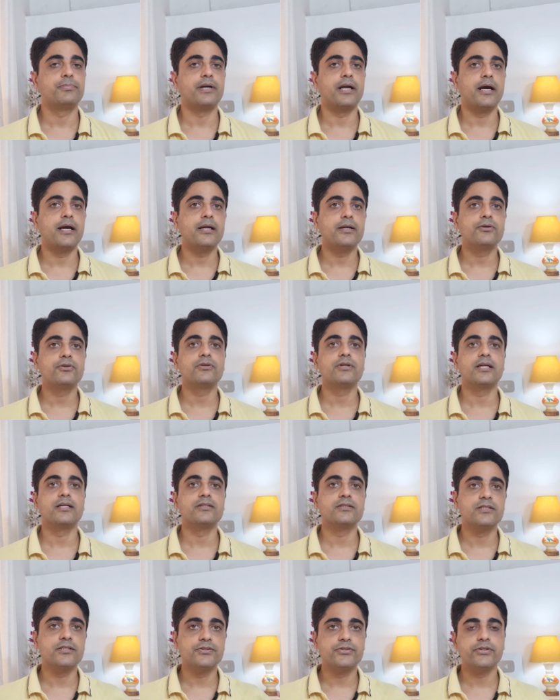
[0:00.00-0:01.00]
prior to
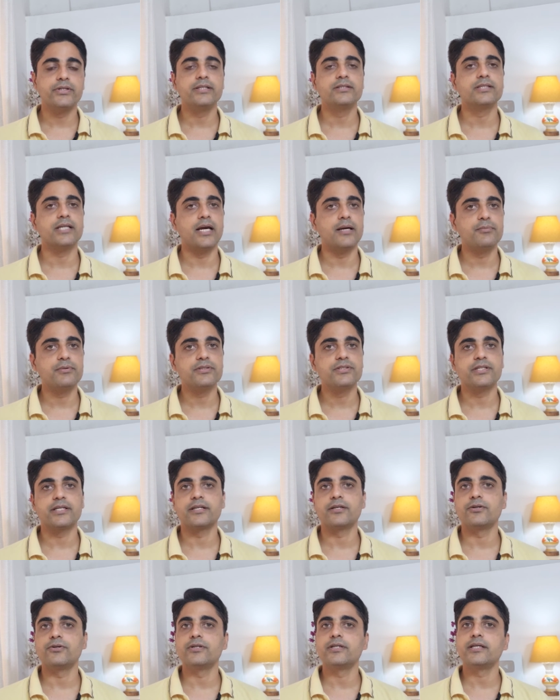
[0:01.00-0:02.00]
considering
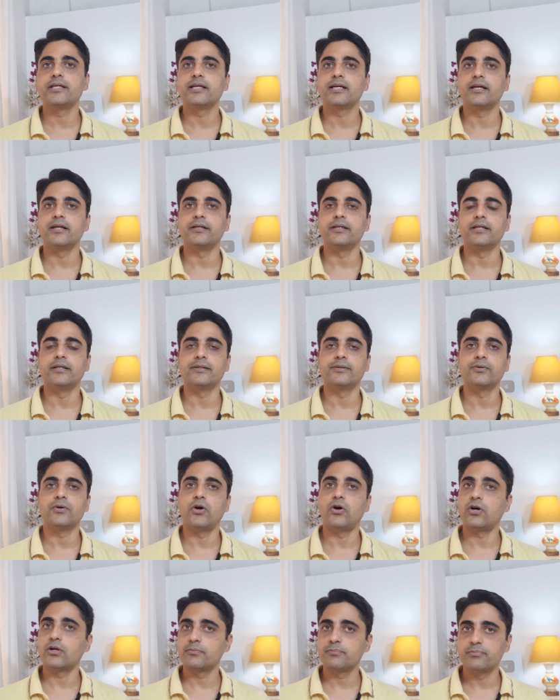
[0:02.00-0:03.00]
cybersecurity career
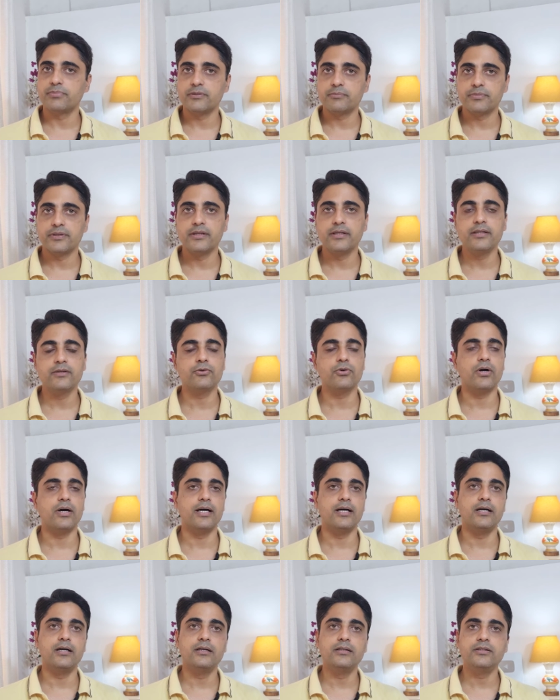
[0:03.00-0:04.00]
or preparing to
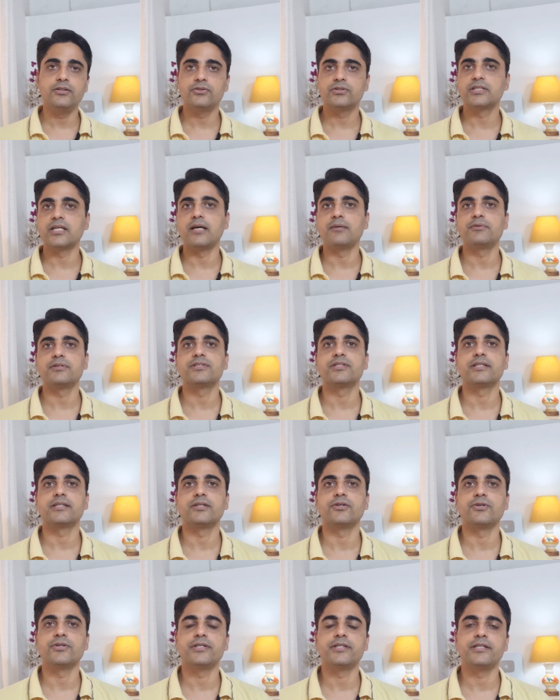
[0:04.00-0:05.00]
earn your
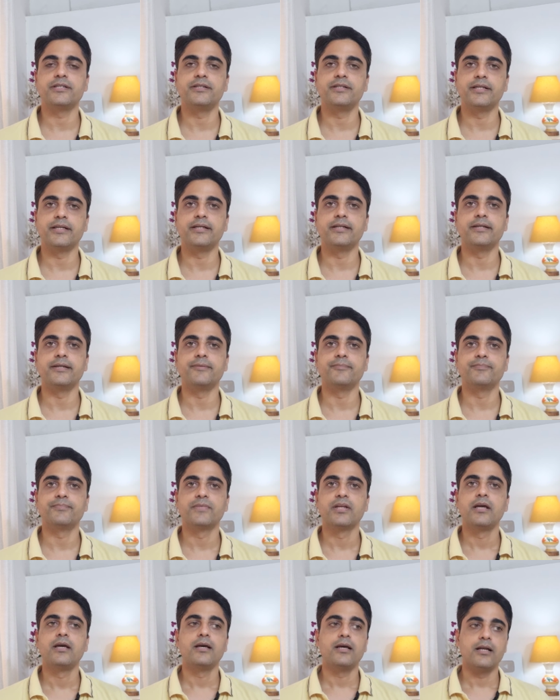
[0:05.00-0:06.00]
cybersecurity degree,
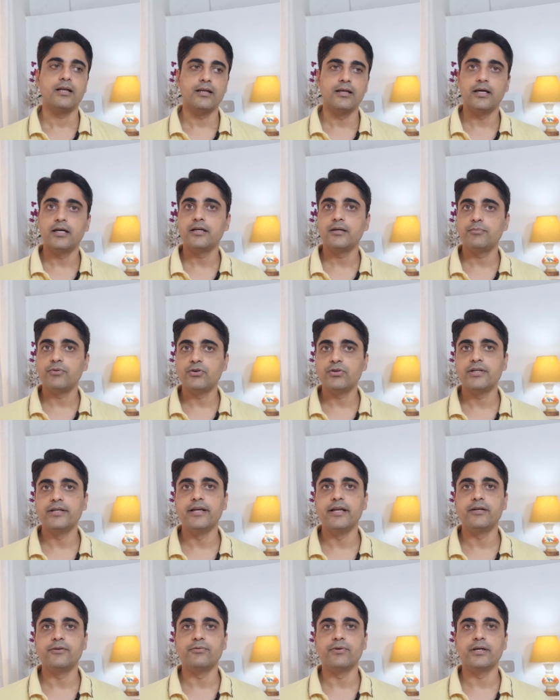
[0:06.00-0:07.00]
learn about
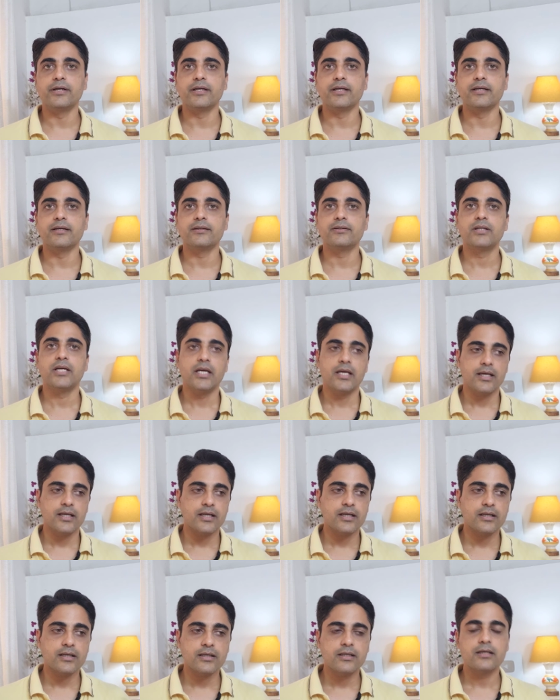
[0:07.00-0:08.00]
networking,
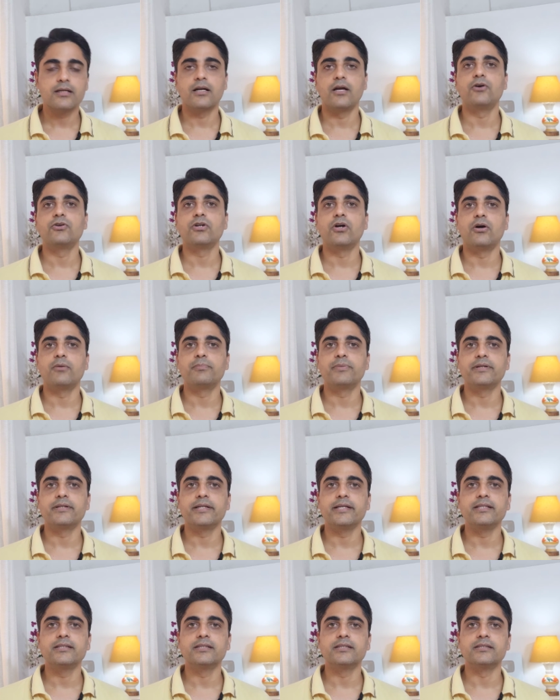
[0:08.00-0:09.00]
cloud
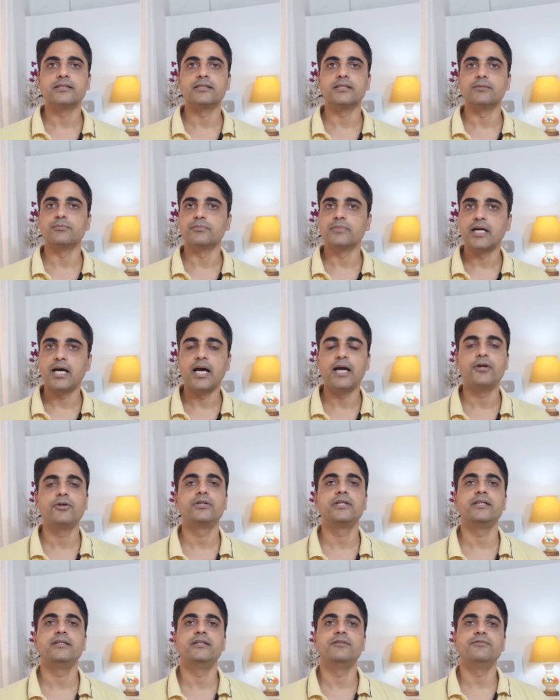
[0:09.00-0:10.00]
operating system,
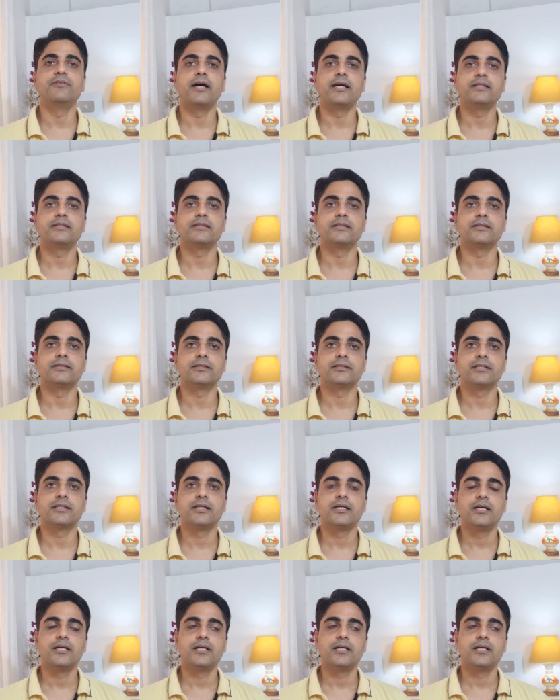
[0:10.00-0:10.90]
IoT devices,